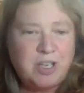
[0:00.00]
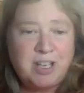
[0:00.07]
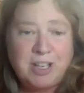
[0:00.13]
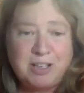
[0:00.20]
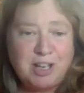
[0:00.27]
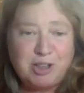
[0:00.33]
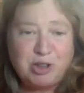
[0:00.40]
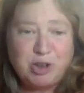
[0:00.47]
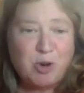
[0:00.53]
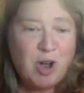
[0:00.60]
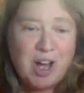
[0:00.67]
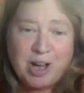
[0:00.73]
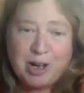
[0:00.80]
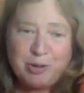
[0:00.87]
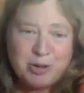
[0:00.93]
and I know
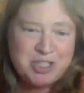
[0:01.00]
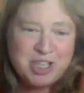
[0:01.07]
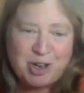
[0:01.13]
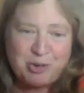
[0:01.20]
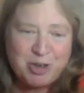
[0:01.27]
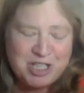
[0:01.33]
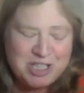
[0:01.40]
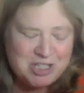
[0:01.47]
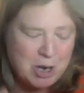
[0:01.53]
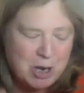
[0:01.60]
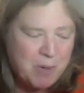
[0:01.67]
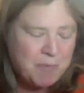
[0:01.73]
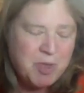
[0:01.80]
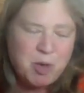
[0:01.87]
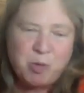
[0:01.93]
I was always
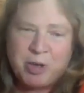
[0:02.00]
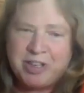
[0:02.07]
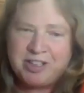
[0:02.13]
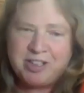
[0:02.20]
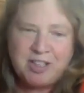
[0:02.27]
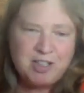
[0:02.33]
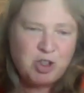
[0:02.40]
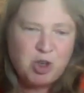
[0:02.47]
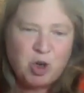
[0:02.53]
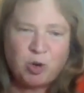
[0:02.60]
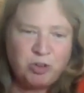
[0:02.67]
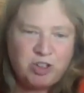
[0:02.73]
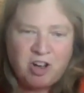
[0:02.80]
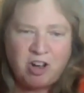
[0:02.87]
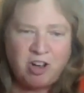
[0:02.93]
one,
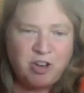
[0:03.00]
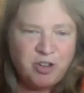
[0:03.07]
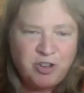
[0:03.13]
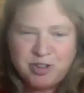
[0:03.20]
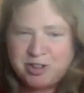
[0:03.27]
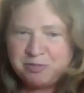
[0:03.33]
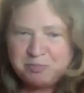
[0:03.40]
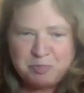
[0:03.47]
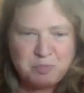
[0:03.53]
cold calls,